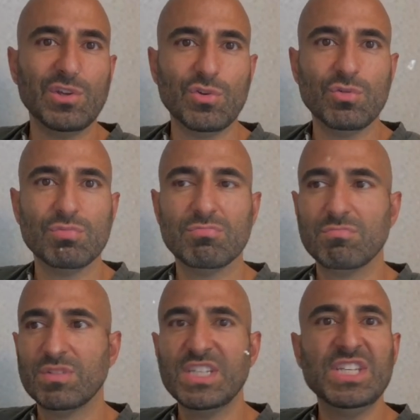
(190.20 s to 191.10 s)
you
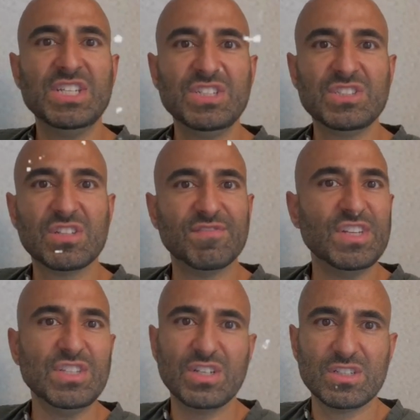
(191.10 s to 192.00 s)
ease,
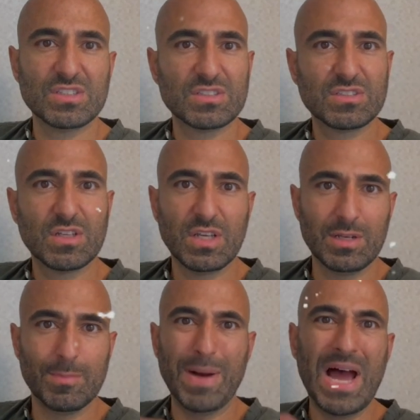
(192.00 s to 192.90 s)
convenience in
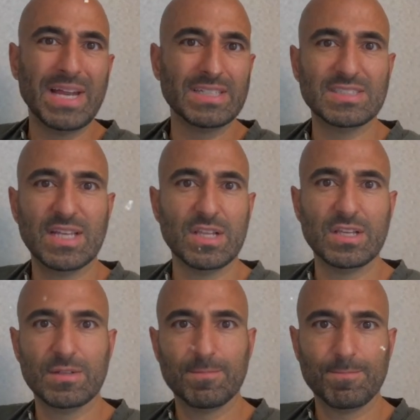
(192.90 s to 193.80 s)
the buying and
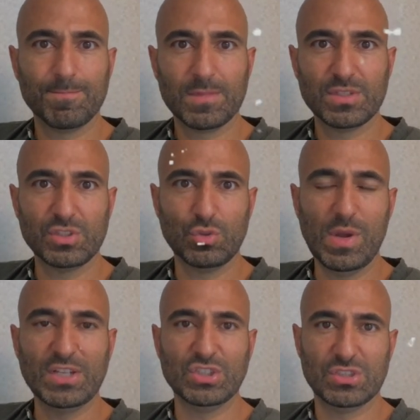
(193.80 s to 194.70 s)
selling
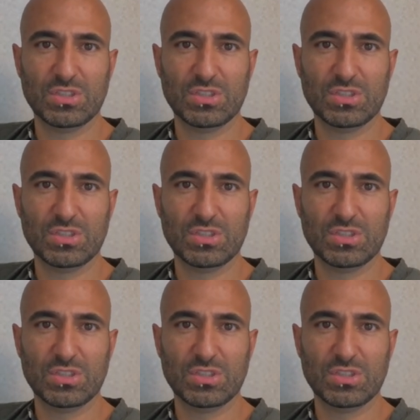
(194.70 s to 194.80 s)
situation.